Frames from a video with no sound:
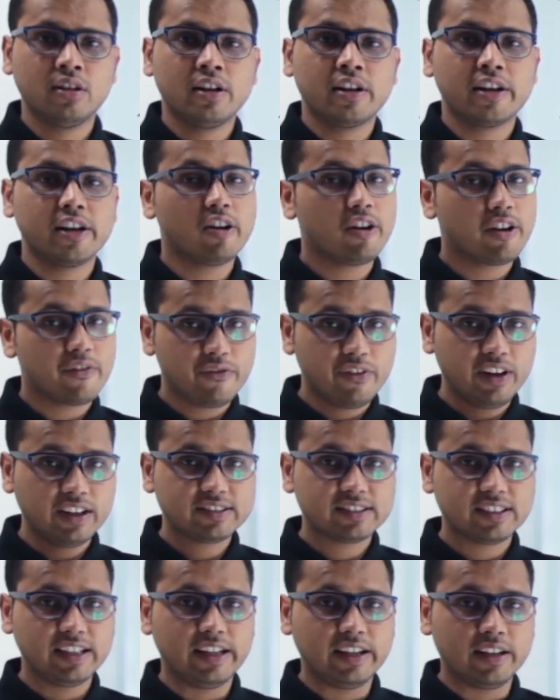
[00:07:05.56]
Now if we
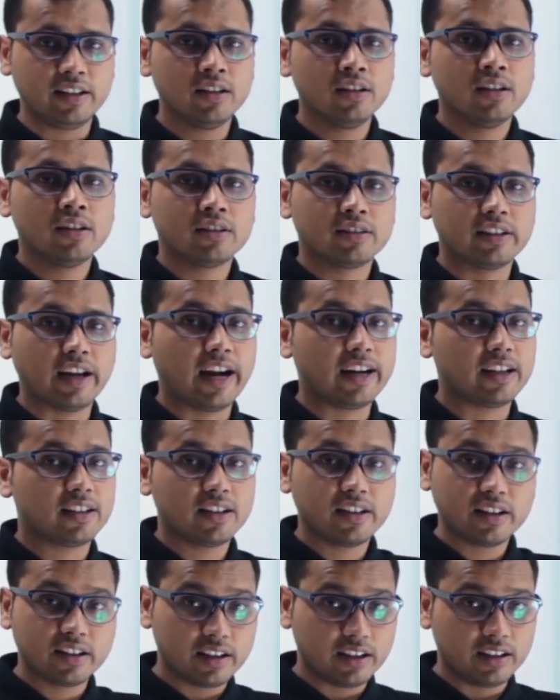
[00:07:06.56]
see
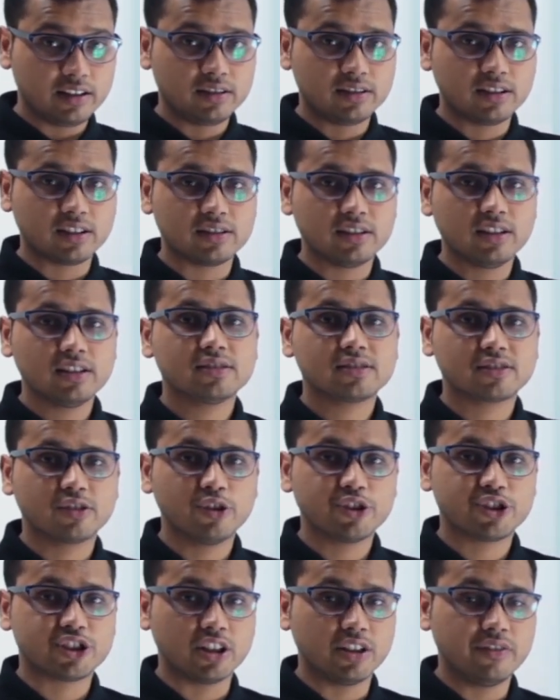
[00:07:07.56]
that in this
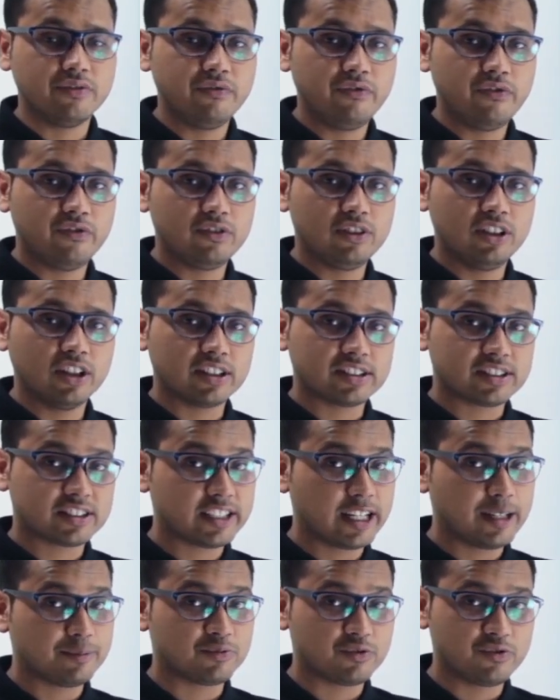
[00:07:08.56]
question, the
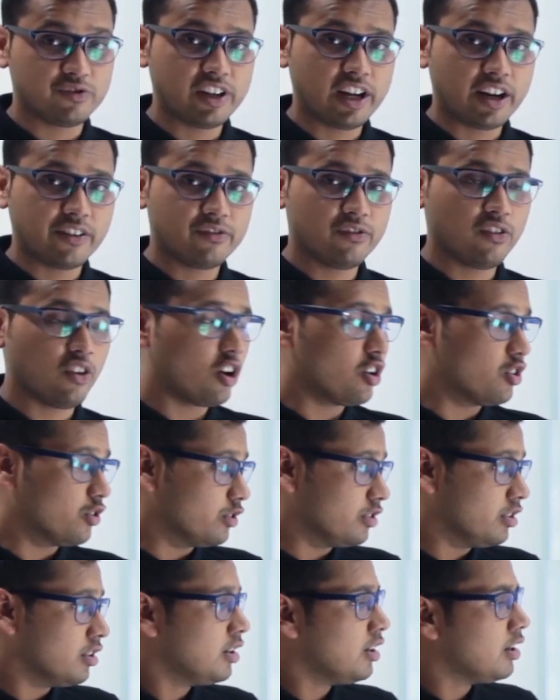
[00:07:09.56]
steps we had
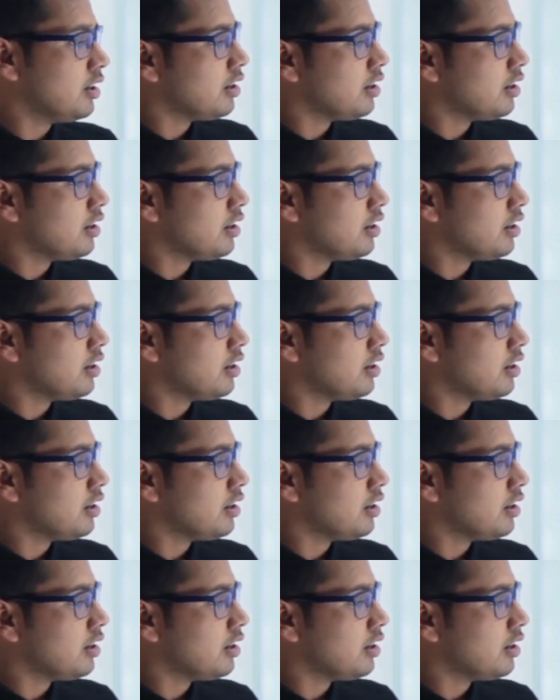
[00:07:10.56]
followed,